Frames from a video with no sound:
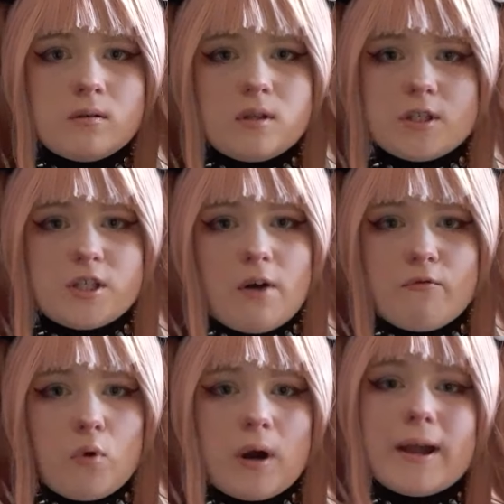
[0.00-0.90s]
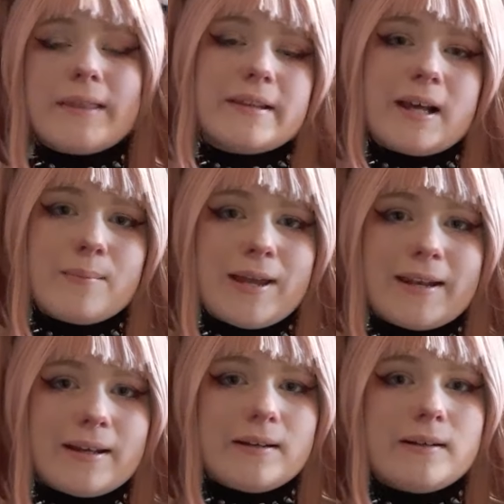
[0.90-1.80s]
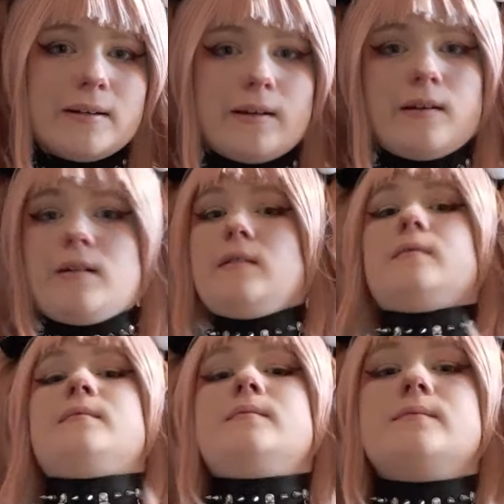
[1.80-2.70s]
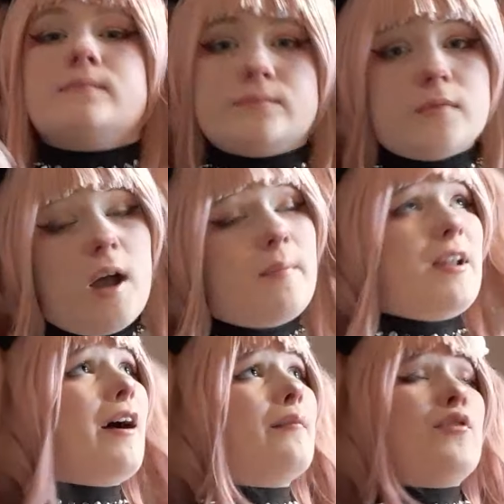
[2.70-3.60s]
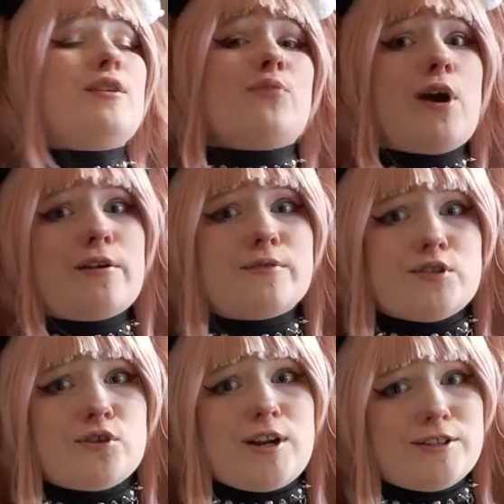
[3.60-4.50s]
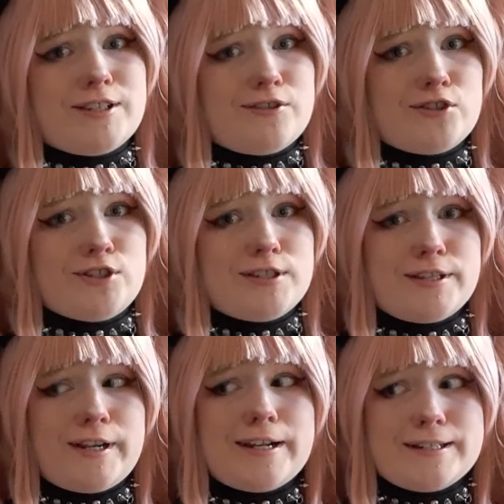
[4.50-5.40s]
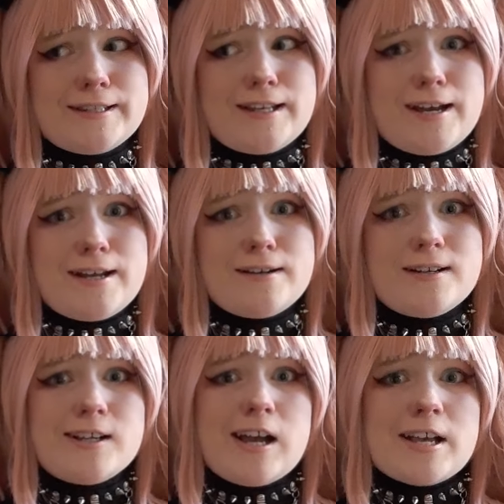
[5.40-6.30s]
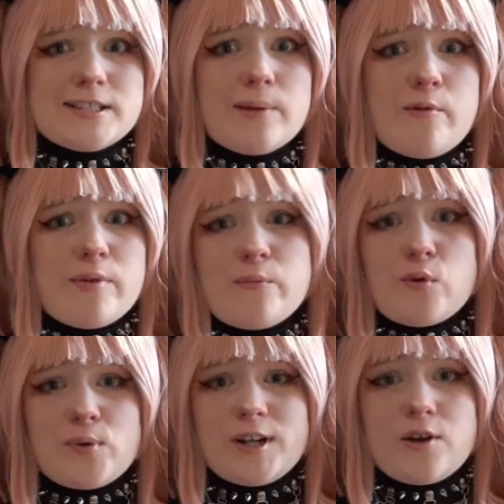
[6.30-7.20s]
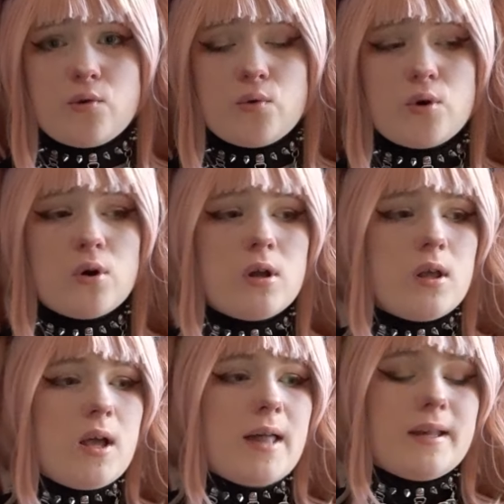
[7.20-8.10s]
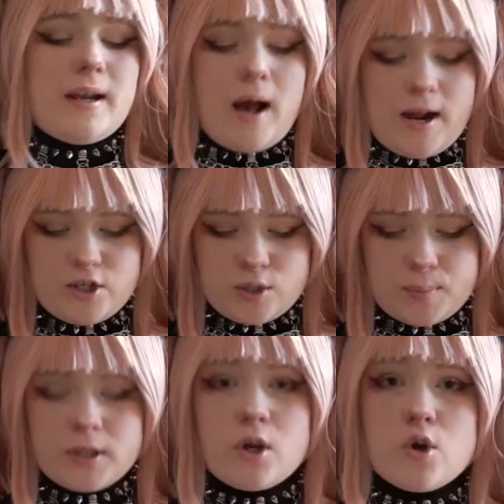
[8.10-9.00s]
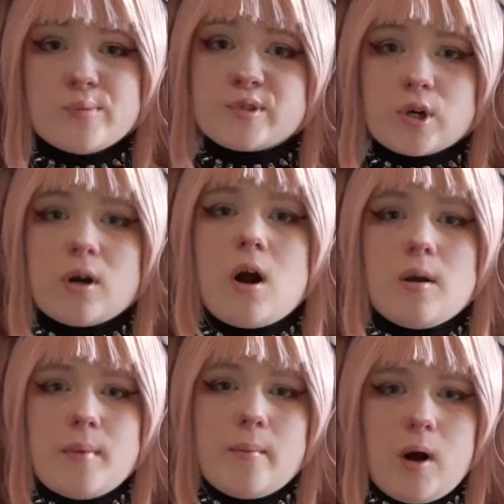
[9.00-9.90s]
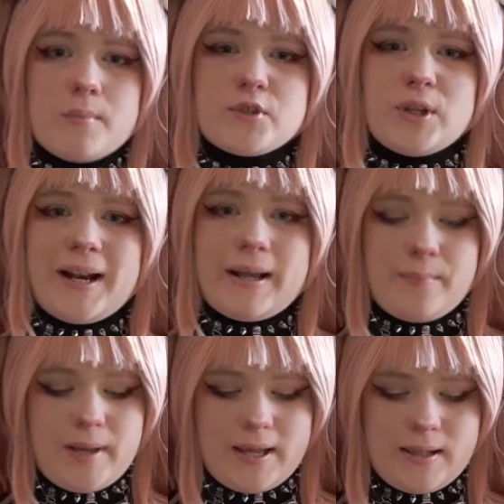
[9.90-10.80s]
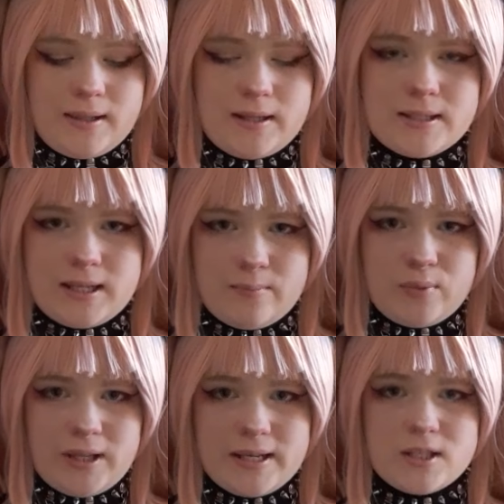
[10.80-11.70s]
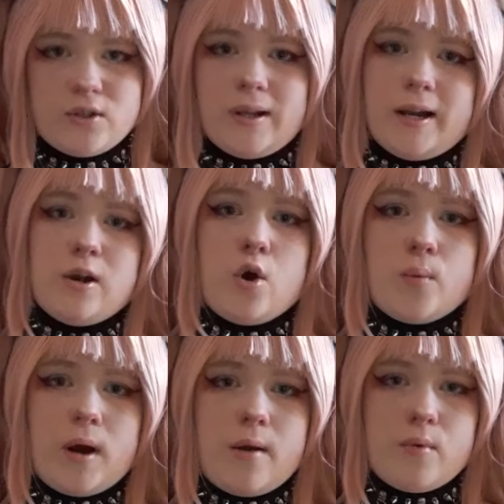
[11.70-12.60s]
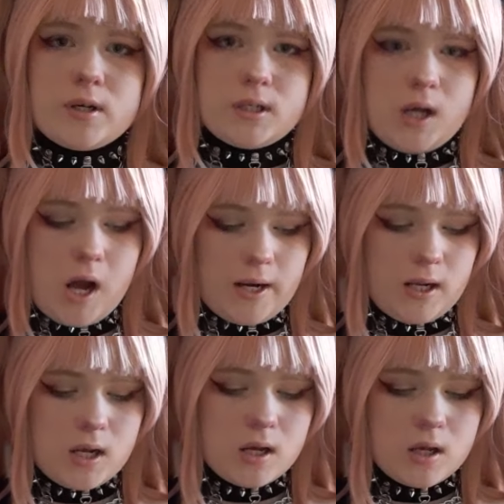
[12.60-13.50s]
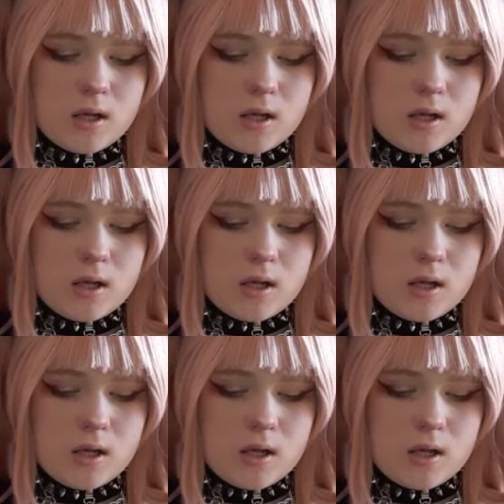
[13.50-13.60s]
stuff for it, and then I made it. I mean, I'm pretty proud of the transitions that I did in that. Some of them were pretty cool. And then I just put the hoop skirt on my mom so that I can pin this in place so that I know where I want to cut it.